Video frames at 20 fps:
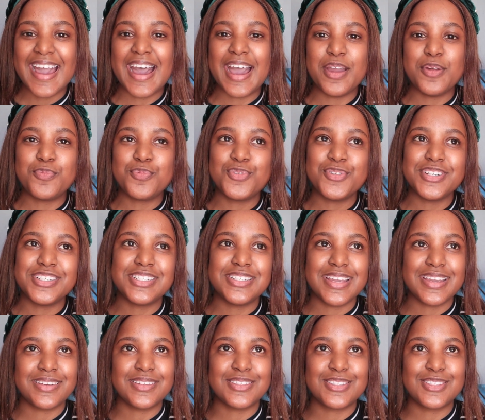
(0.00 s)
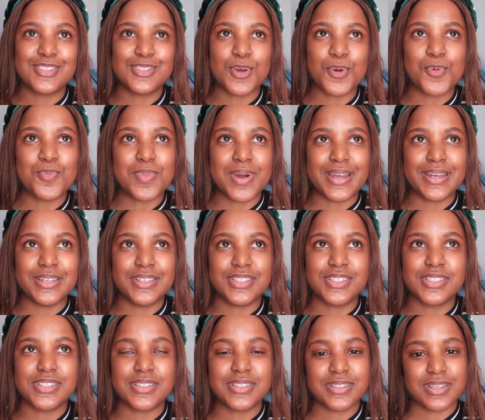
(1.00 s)
I appreciate it so
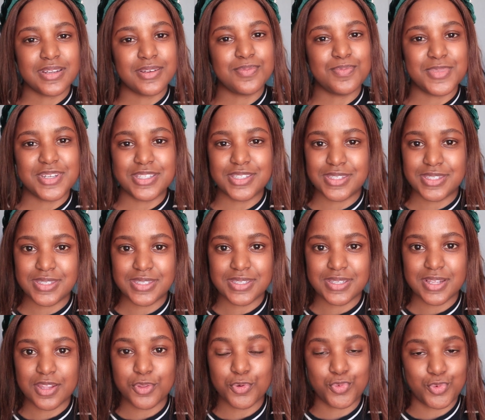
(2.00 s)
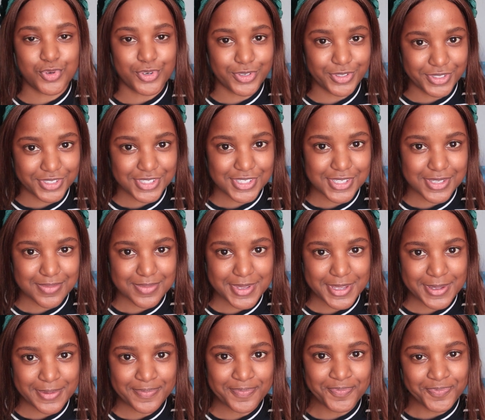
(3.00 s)
much. It means the world to
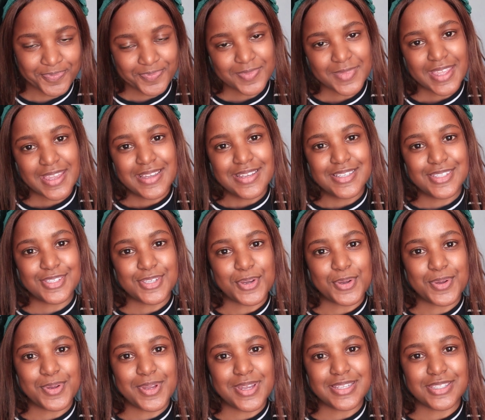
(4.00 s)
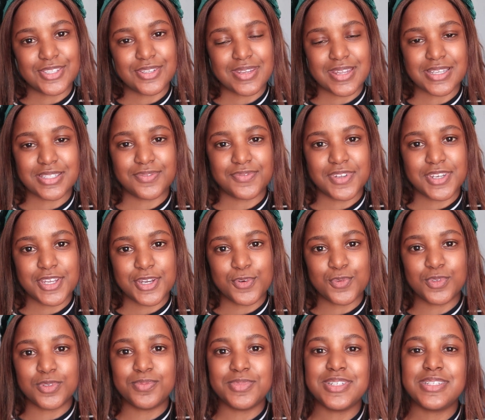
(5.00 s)
me. So in today's video,
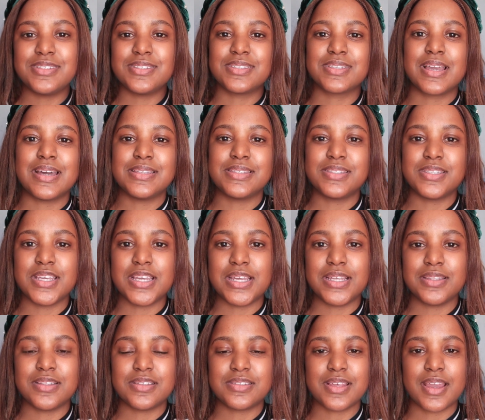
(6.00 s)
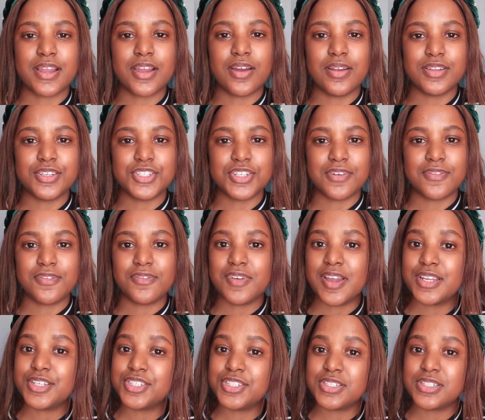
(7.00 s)
we'll be discussing the psychology of
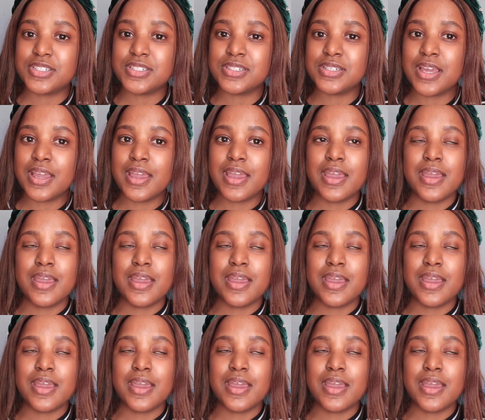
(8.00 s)
fashion.